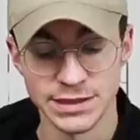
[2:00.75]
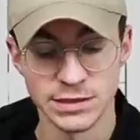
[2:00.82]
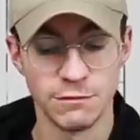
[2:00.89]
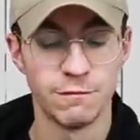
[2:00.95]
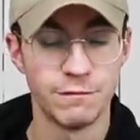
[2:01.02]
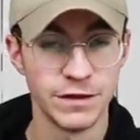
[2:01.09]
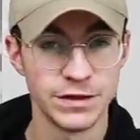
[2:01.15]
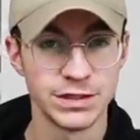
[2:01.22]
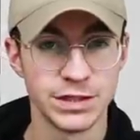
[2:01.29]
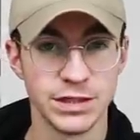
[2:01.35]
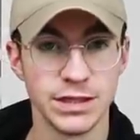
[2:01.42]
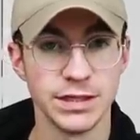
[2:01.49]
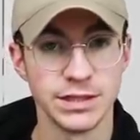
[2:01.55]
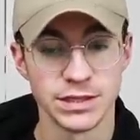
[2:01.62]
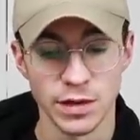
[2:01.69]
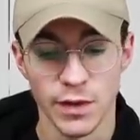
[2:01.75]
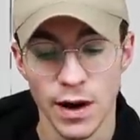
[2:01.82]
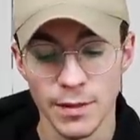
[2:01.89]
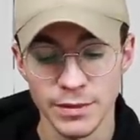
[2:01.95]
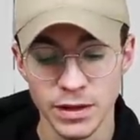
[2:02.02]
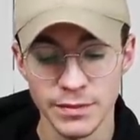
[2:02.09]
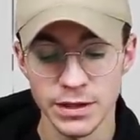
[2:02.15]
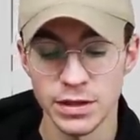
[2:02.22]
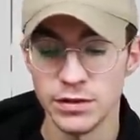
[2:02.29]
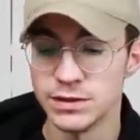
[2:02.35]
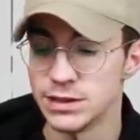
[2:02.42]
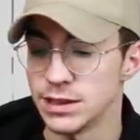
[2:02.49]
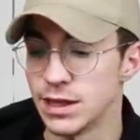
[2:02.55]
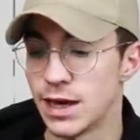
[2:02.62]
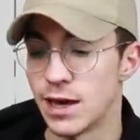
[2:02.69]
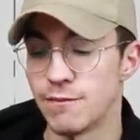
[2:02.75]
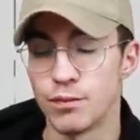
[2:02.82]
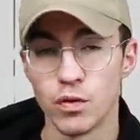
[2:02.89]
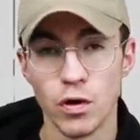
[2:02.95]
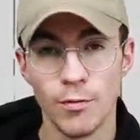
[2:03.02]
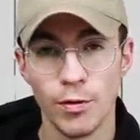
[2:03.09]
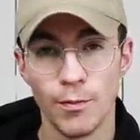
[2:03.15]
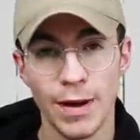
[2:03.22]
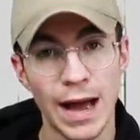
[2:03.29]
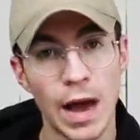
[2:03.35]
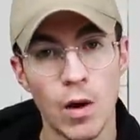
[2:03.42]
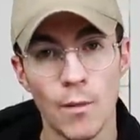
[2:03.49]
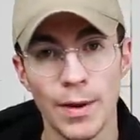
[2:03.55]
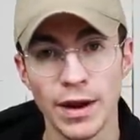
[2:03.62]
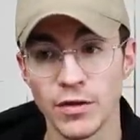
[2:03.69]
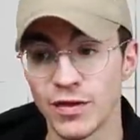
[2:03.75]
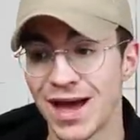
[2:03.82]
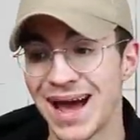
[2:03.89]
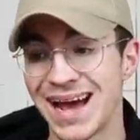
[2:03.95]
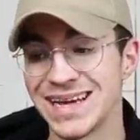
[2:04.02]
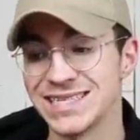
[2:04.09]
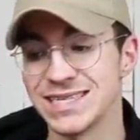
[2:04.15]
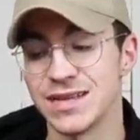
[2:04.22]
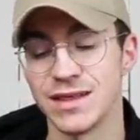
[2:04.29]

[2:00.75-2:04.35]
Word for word: sufficiently so I'm gonna be using a portable power bank that has